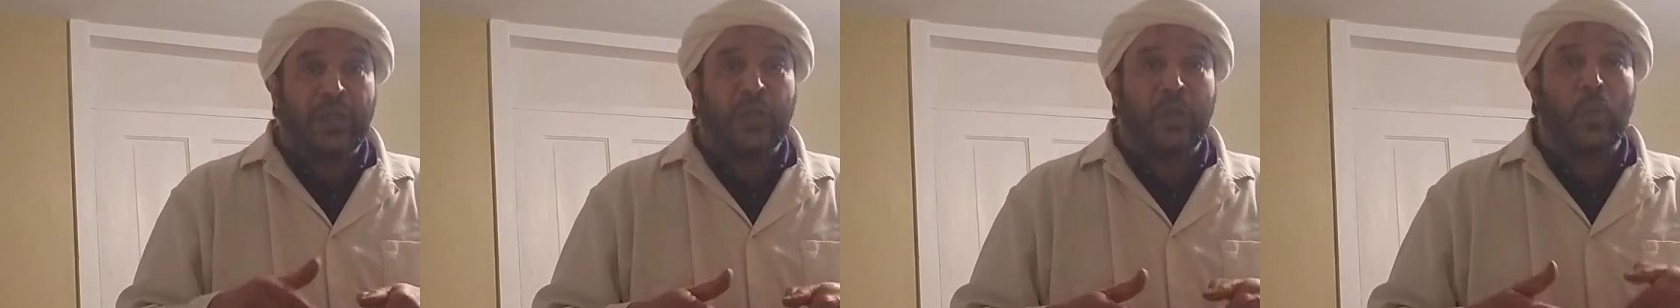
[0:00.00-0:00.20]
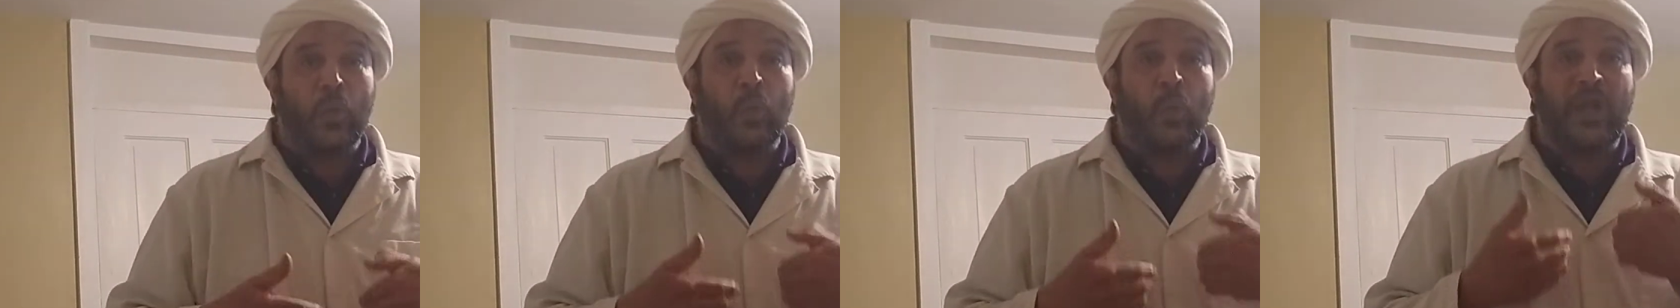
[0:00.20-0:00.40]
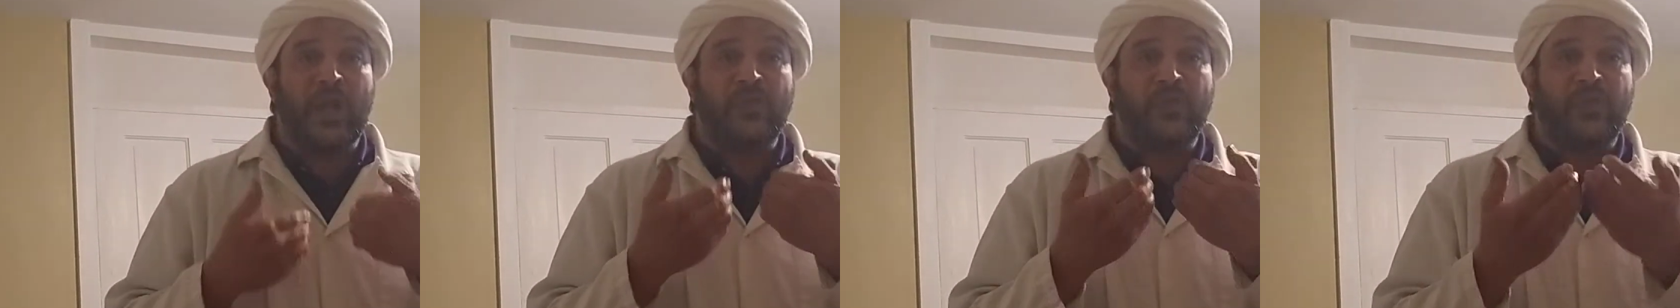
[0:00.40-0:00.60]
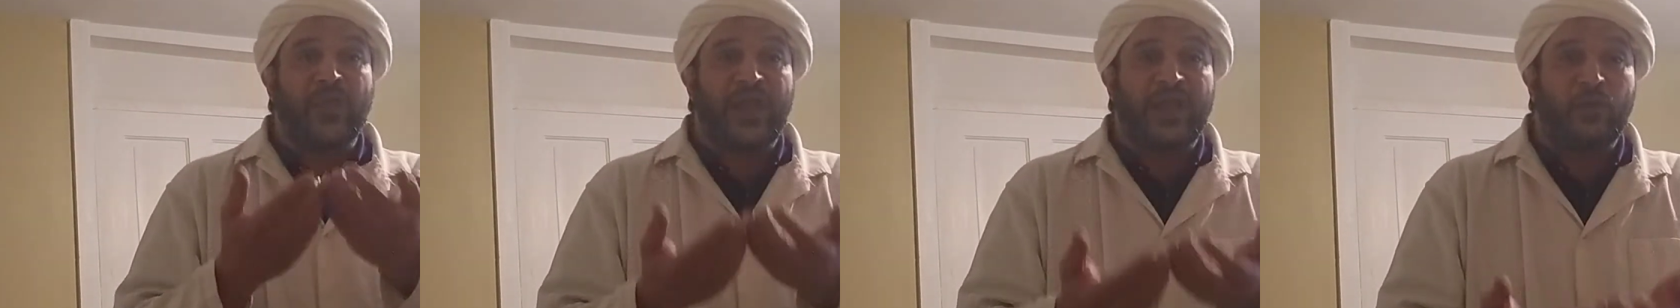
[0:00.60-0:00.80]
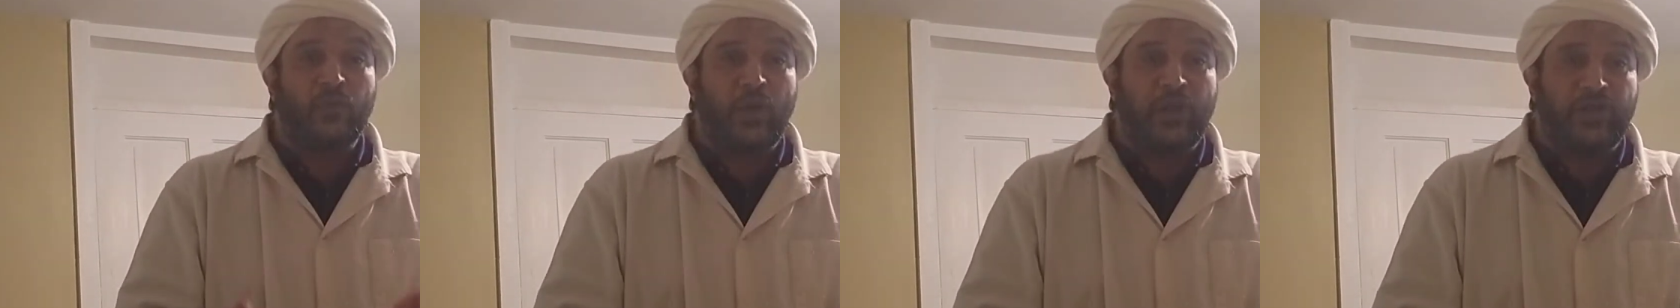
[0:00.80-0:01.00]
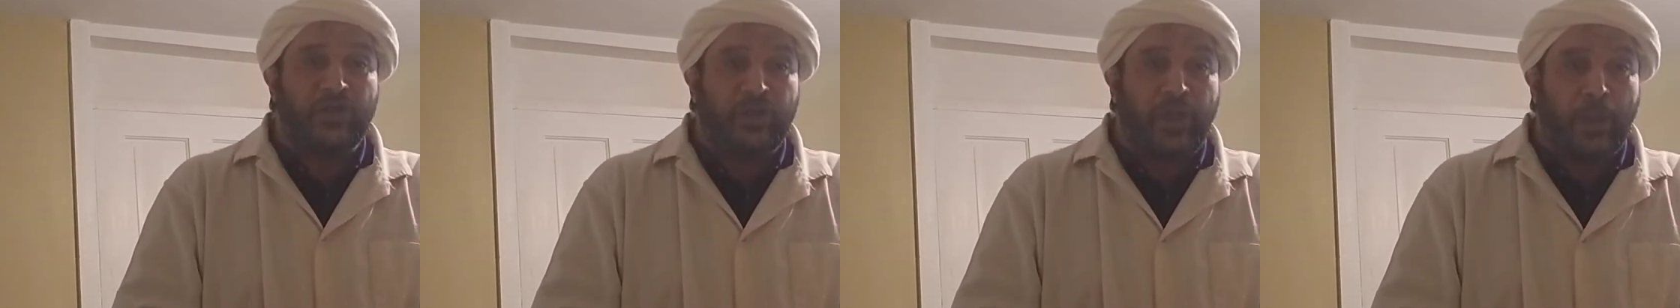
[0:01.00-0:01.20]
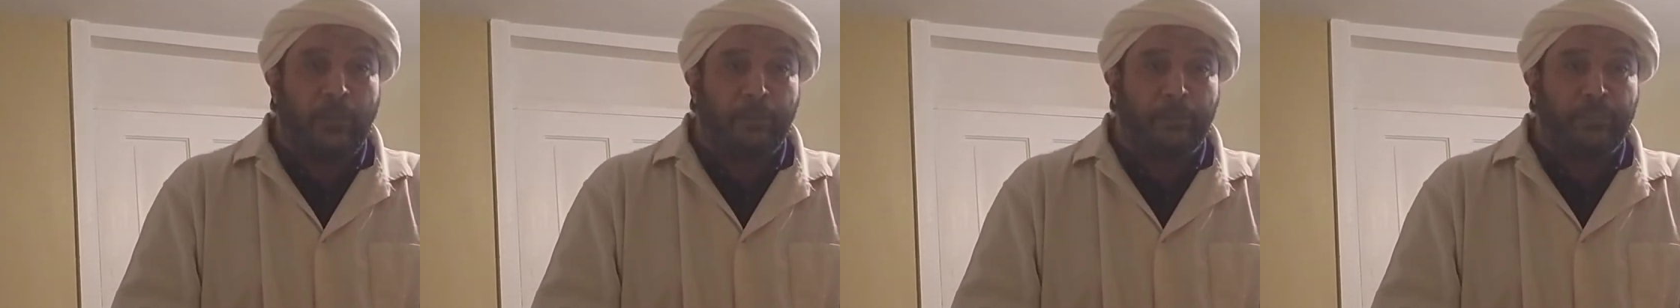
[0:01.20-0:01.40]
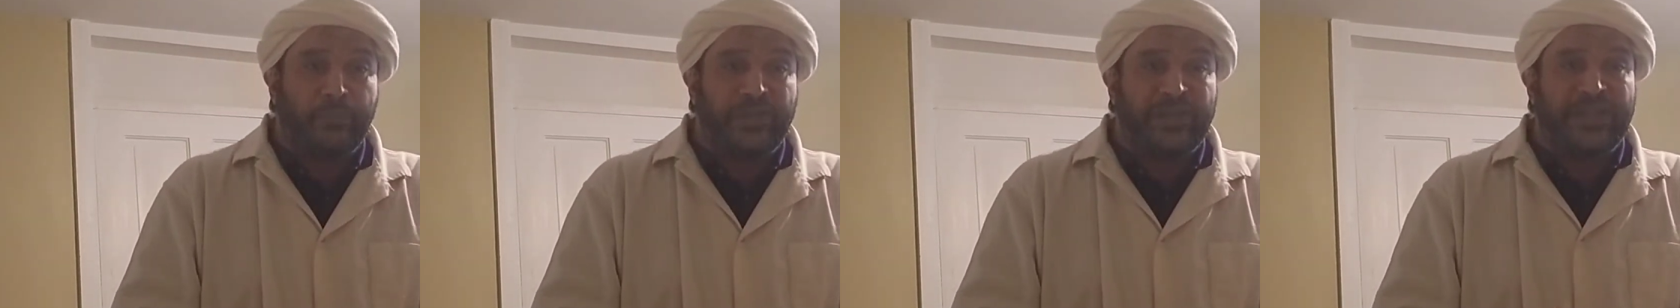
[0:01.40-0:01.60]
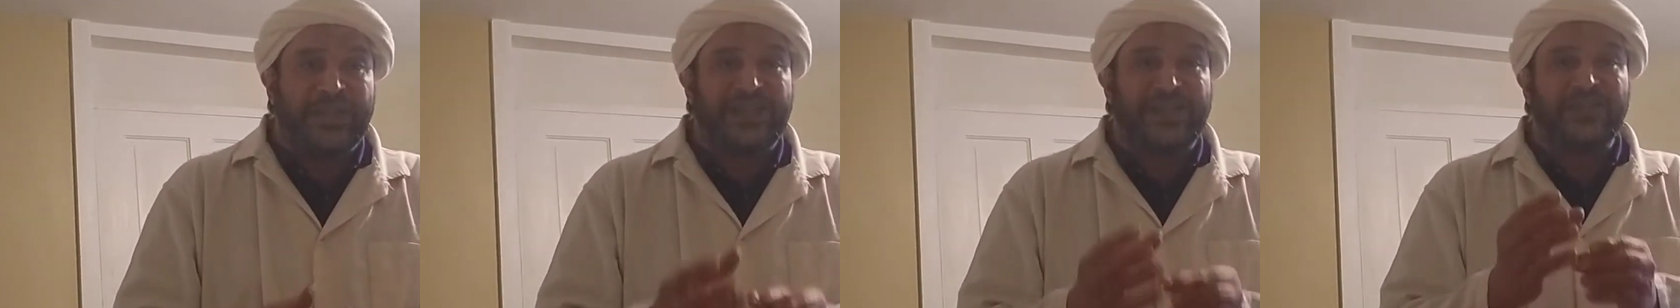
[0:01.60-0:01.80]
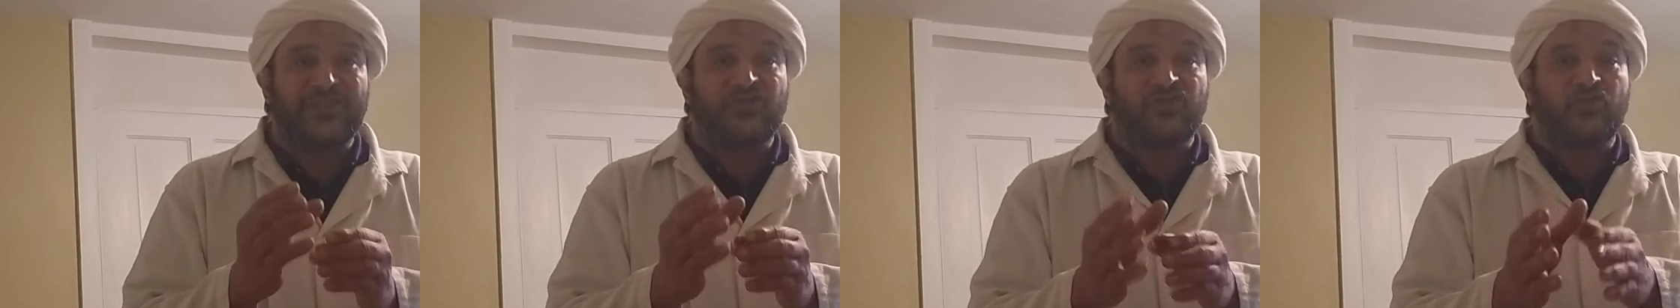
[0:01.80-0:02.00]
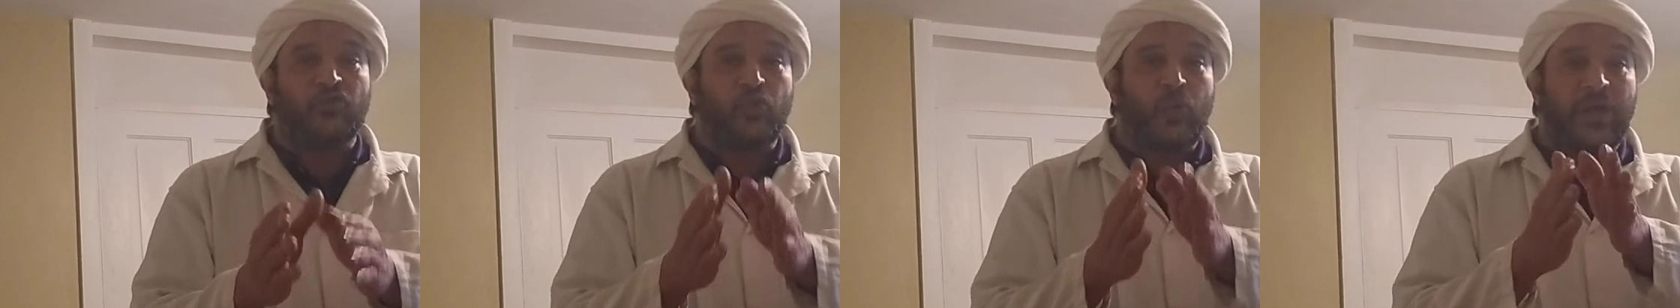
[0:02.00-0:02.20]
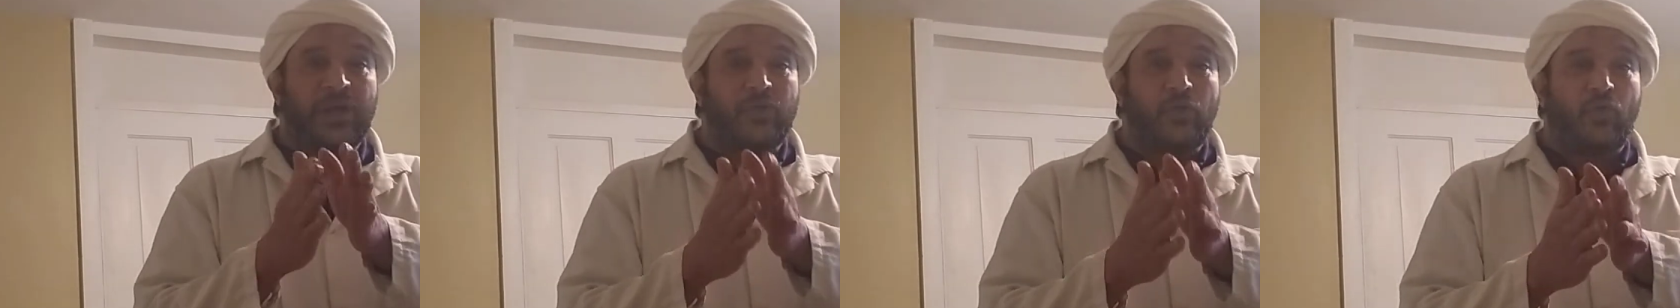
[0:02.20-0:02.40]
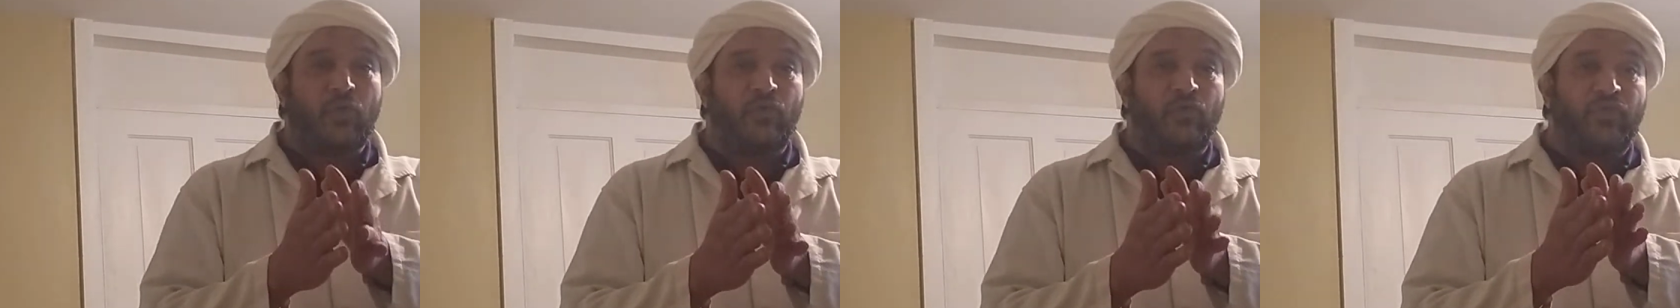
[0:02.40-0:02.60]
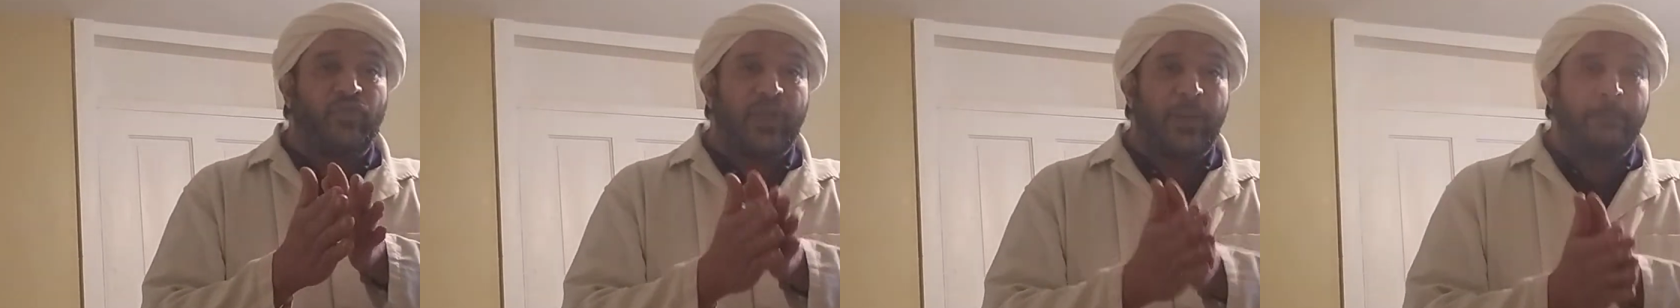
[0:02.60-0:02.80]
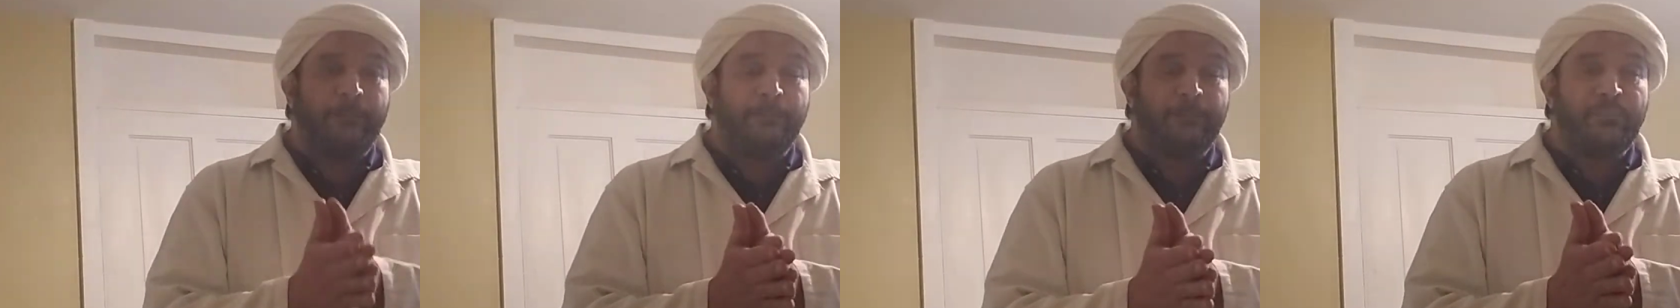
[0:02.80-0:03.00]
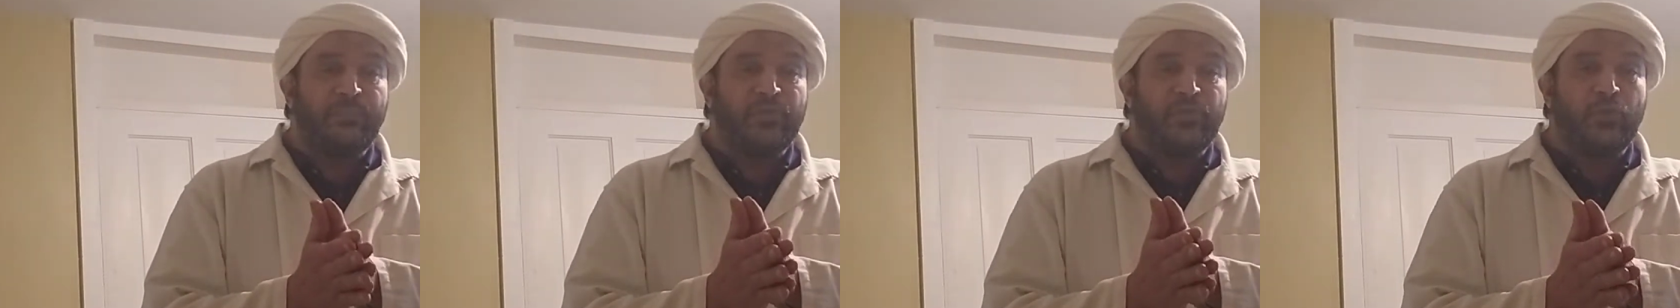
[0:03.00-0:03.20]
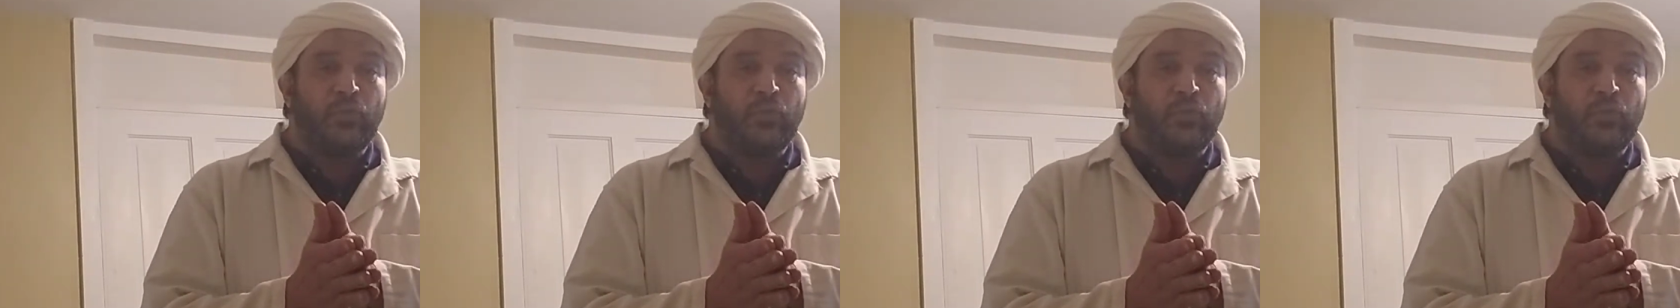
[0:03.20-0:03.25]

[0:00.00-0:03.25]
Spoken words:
When they wake up, each one of them